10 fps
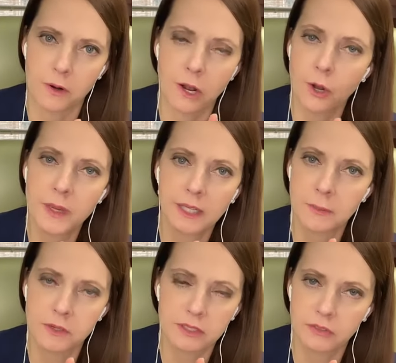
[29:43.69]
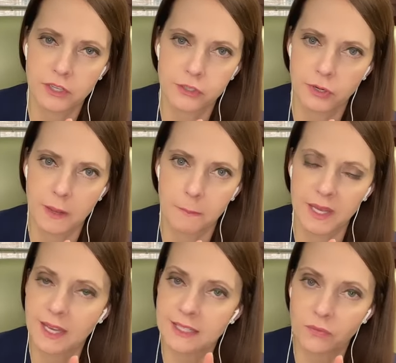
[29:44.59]
or OB labor delivery trip
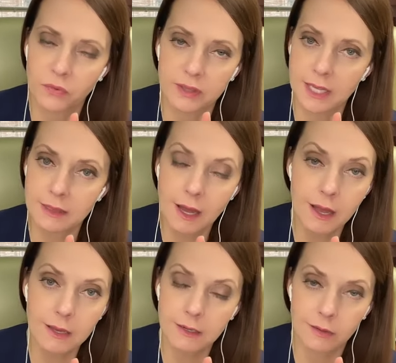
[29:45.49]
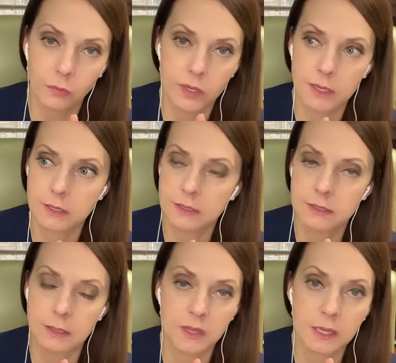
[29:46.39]
because of what they thought was
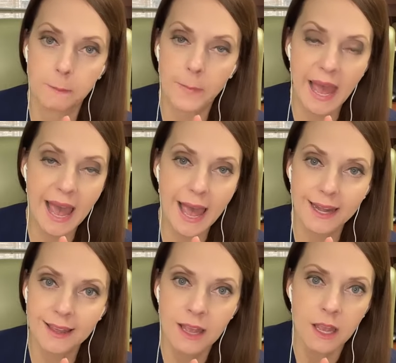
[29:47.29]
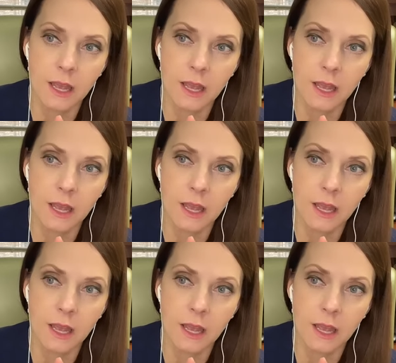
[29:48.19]
something bad,